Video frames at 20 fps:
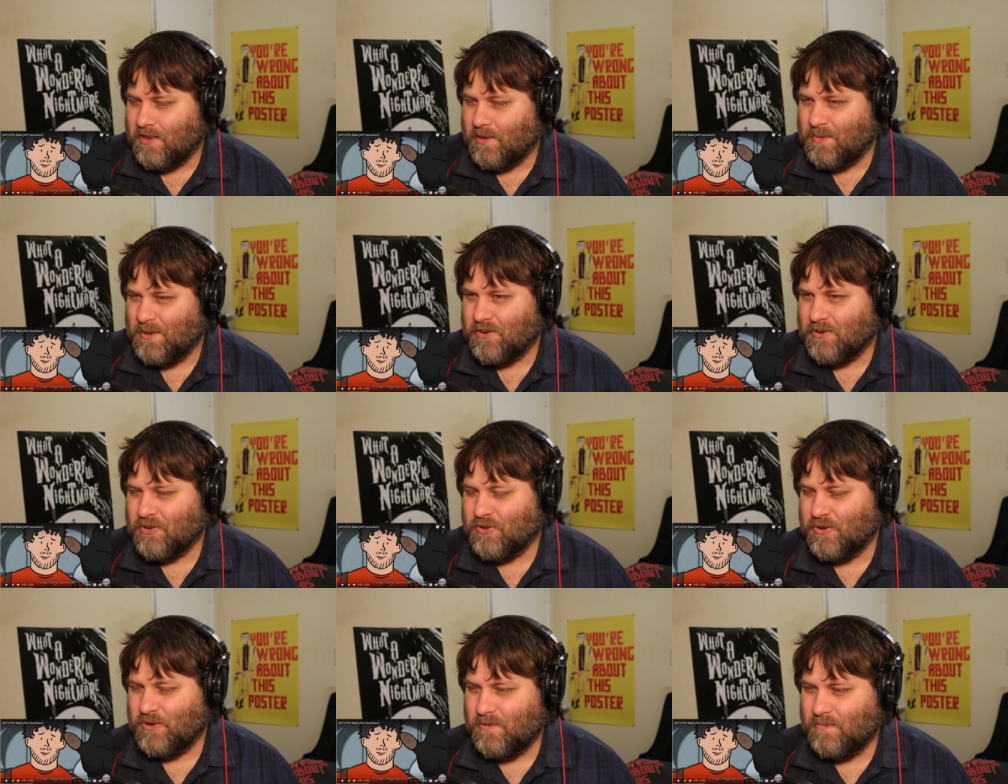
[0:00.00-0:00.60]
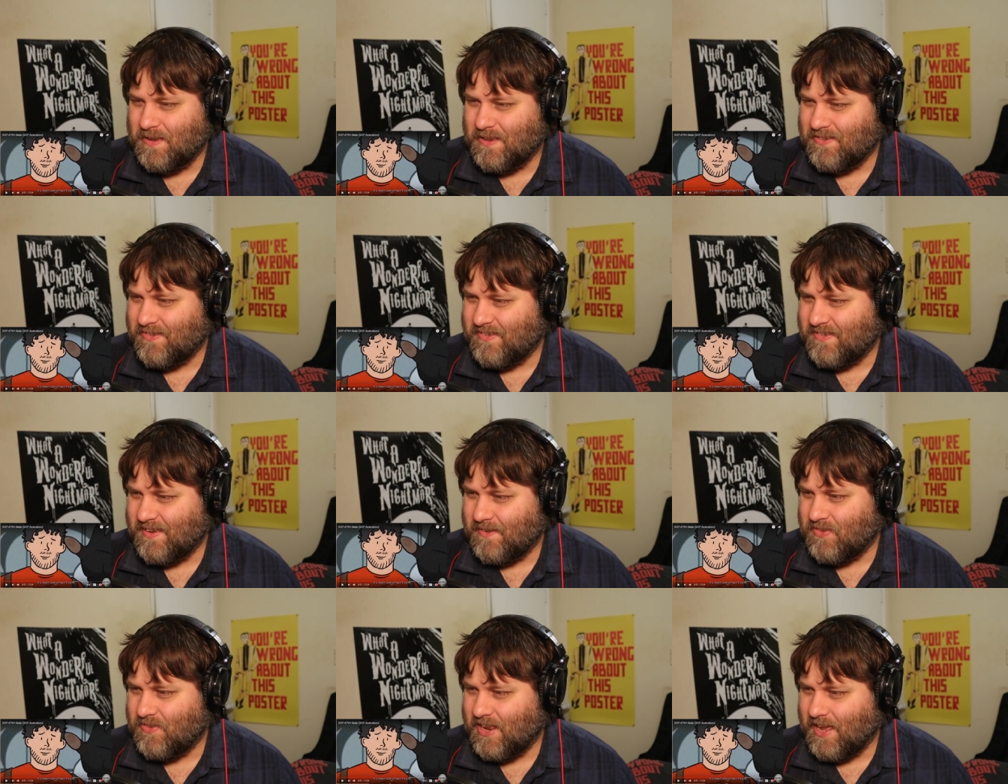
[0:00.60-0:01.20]
I mean, there could have been
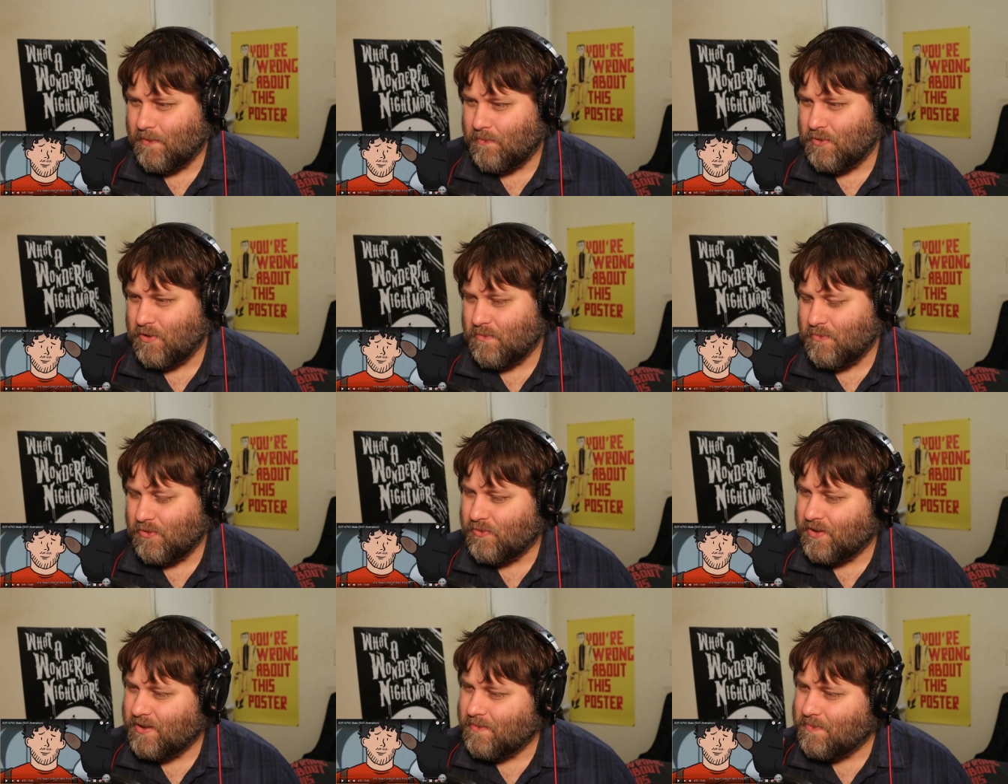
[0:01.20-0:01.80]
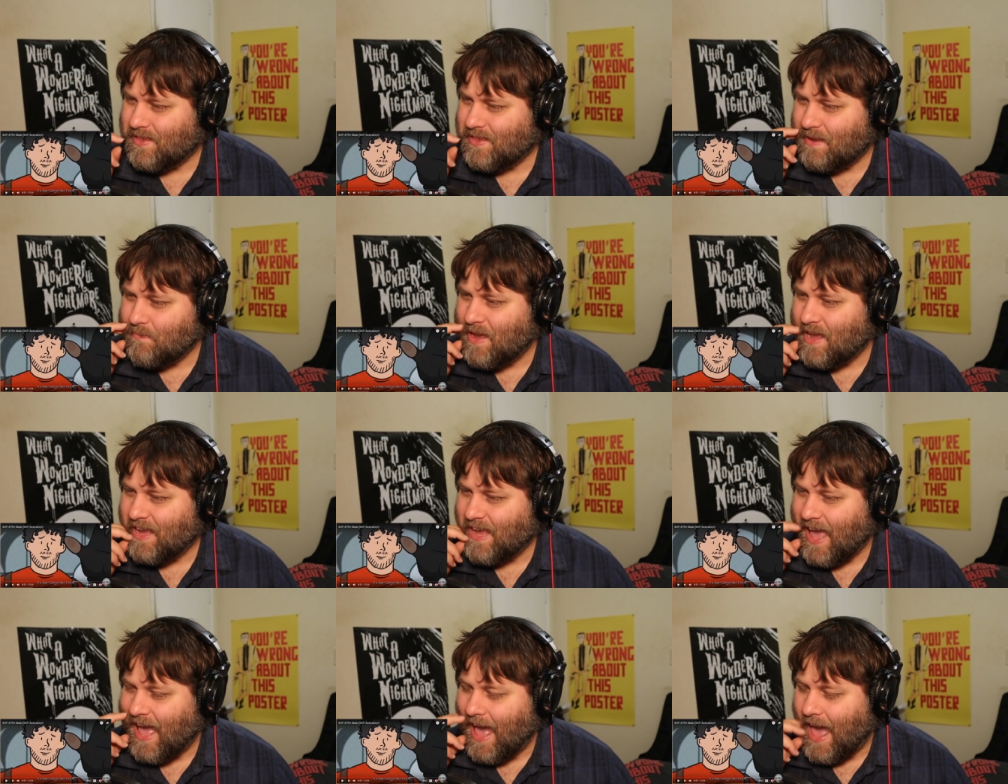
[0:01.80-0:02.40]
stuff that happened in between, but they
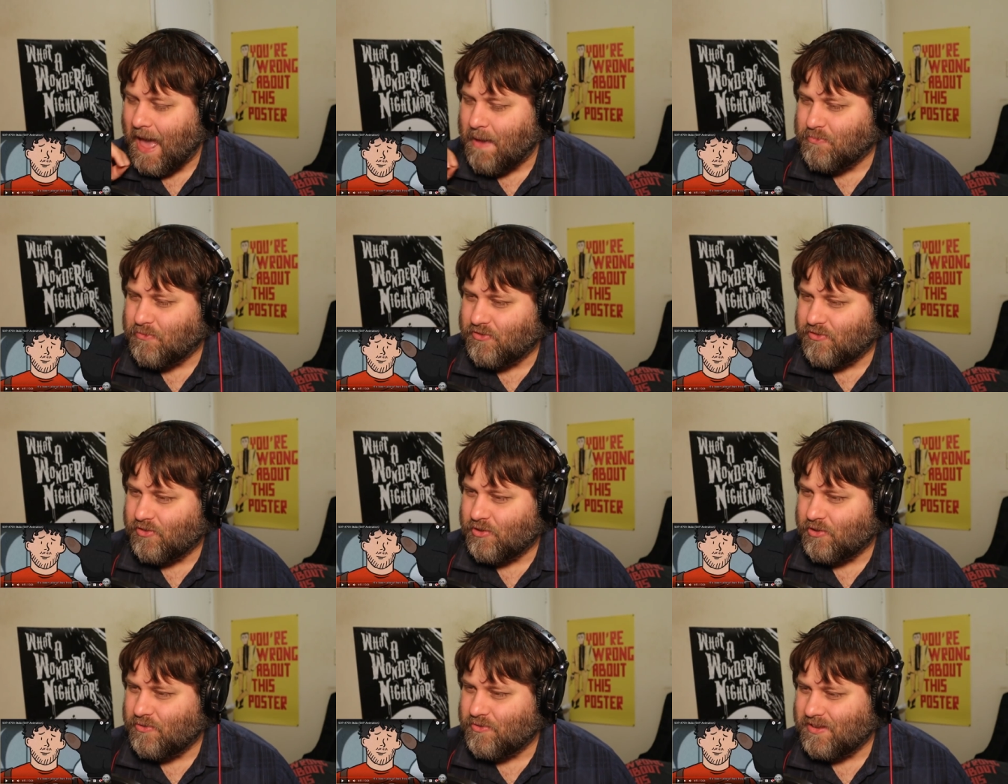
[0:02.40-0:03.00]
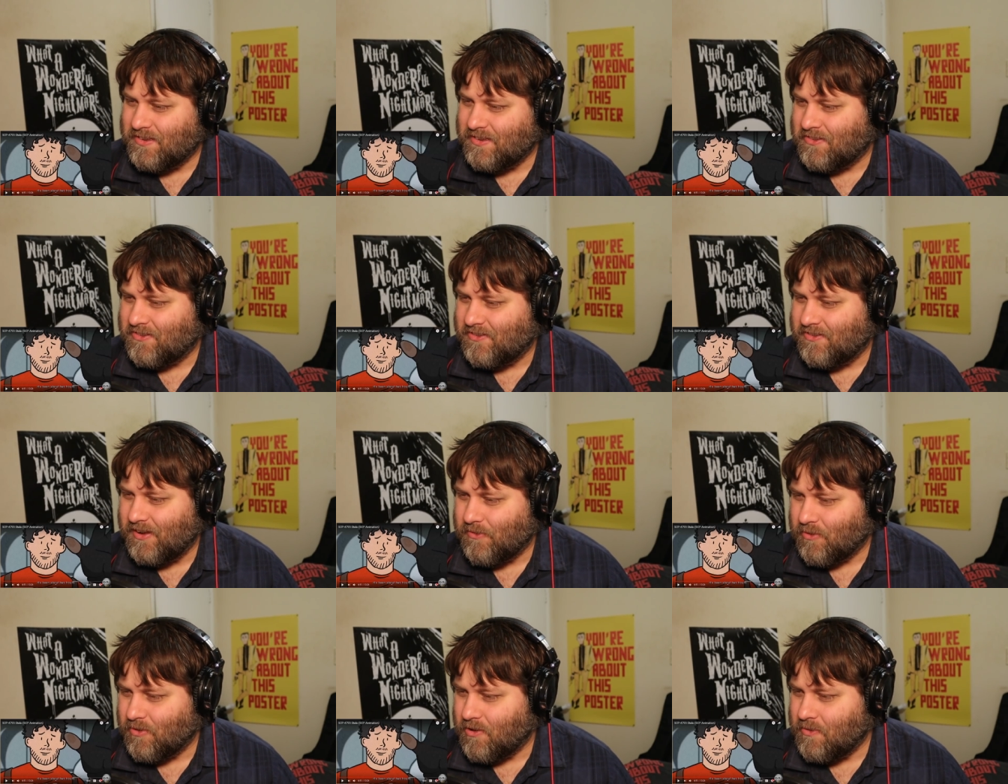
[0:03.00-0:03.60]
make absolutely
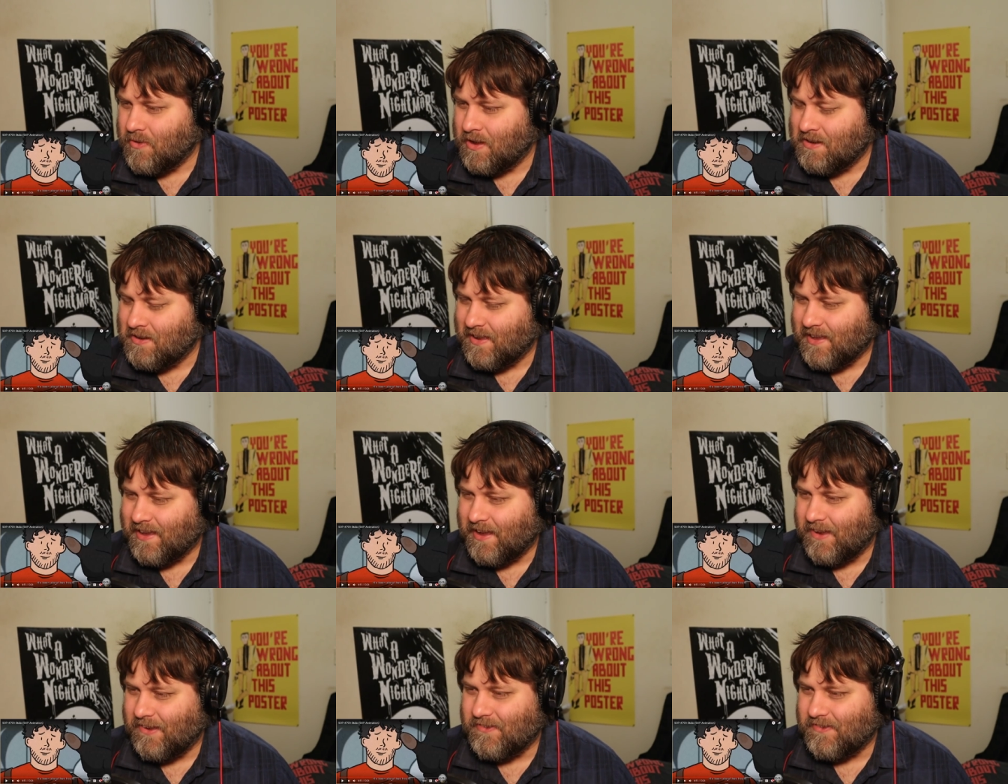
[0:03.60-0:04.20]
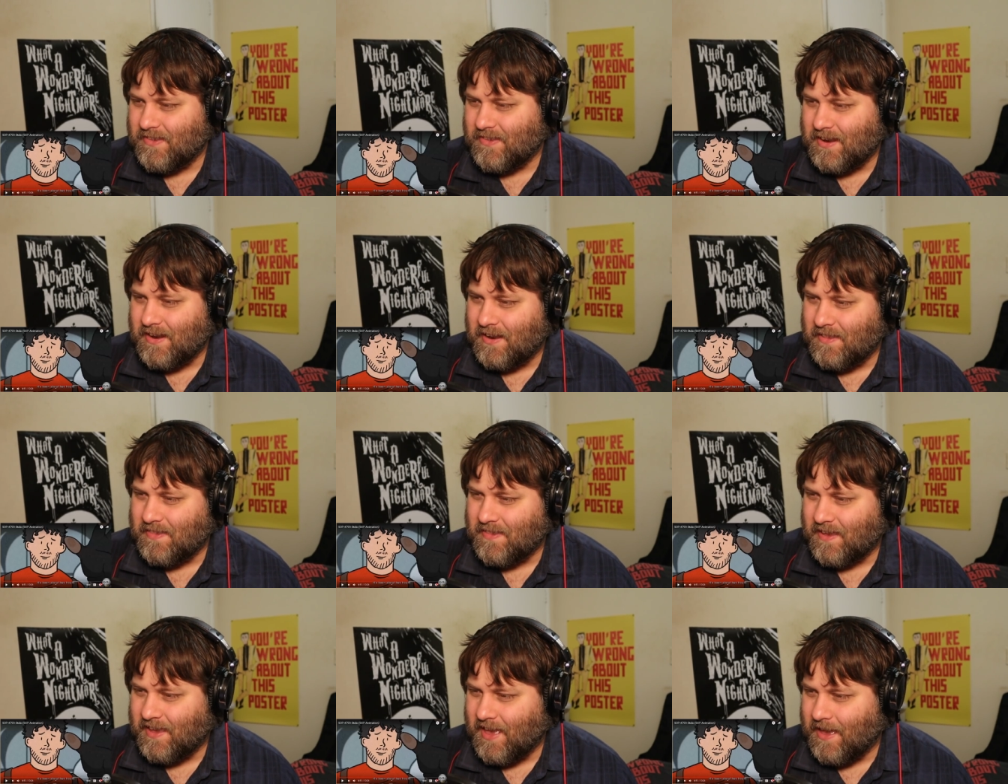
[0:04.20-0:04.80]
zero indication that
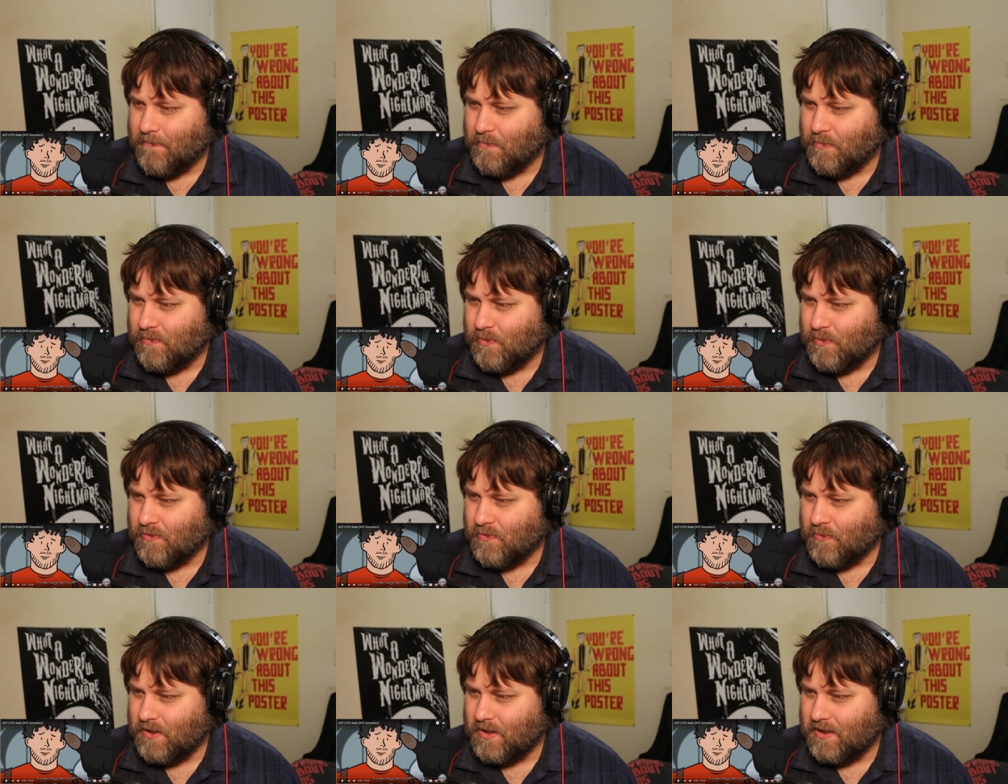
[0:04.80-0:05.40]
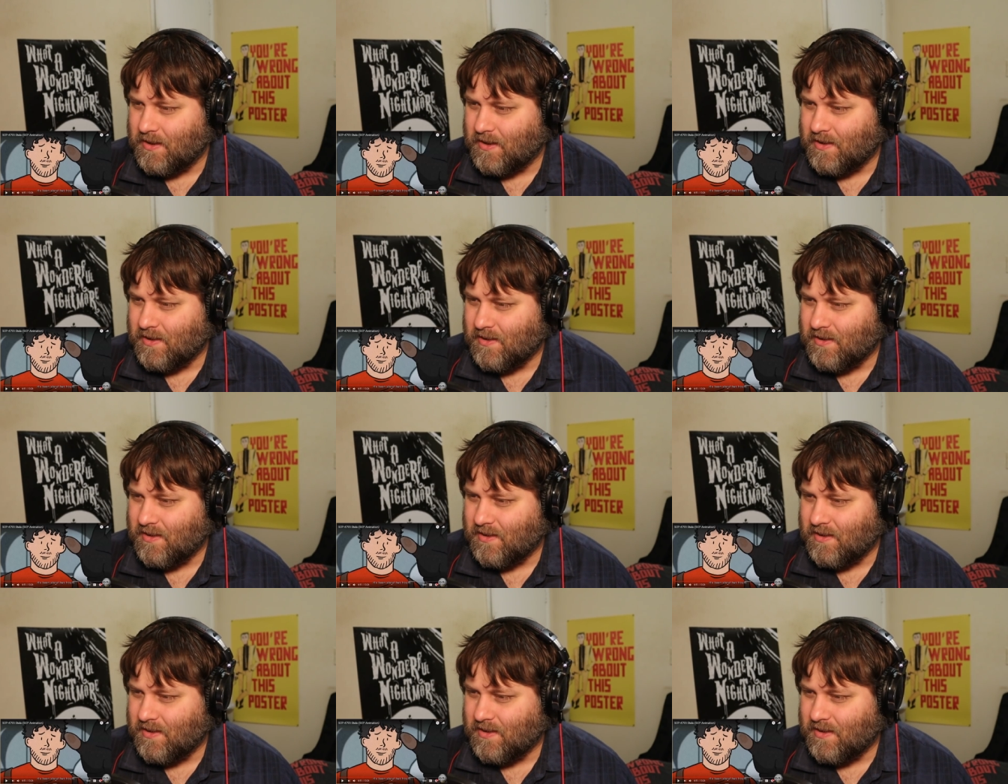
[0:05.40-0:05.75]
anything happened between.